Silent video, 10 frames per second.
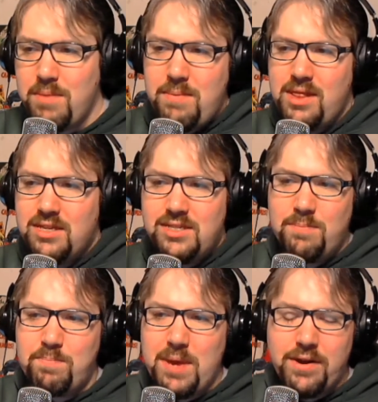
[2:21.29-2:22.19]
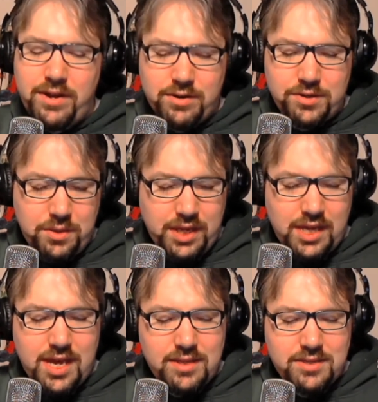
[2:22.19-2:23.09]
Maybe this is the barrier so the
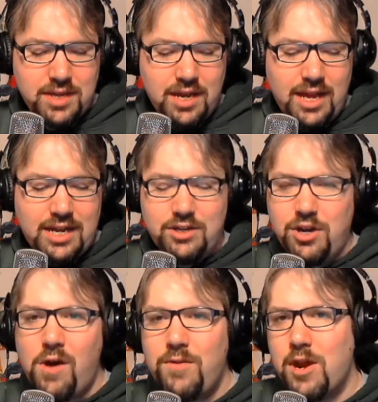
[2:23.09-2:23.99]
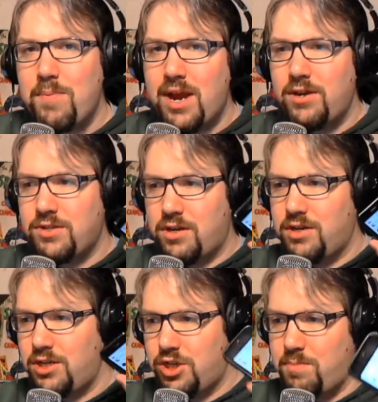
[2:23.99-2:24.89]
kids, like, know their parents aren't
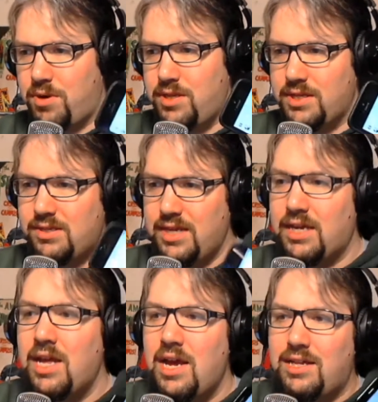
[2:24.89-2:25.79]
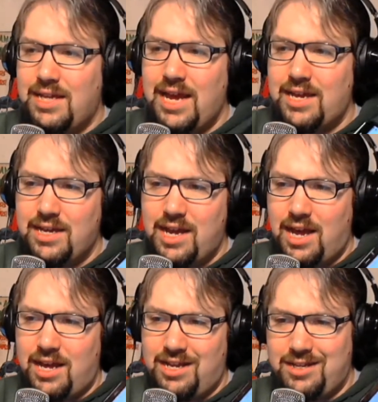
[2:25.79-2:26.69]
going to jump on this thing like
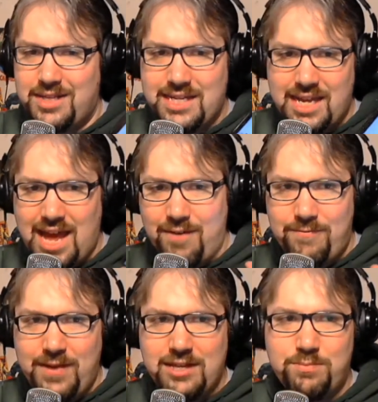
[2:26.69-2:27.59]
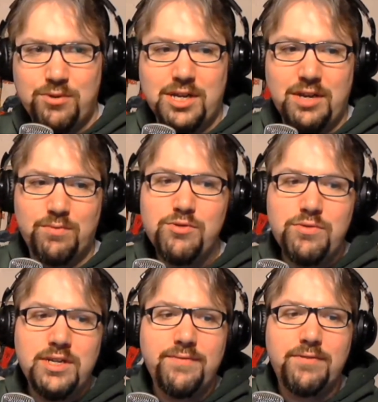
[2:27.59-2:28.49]
they have Facebook and
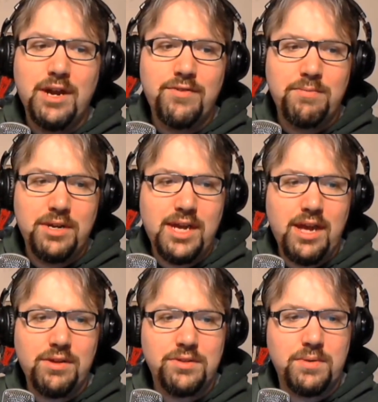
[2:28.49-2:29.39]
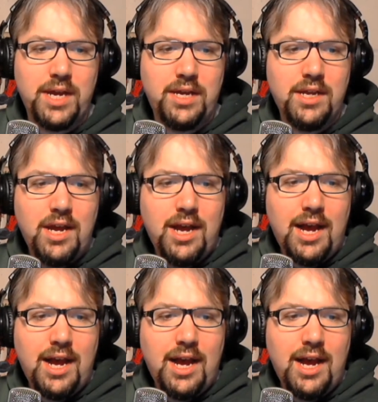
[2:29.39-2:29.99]
ruined it for everybody else, right?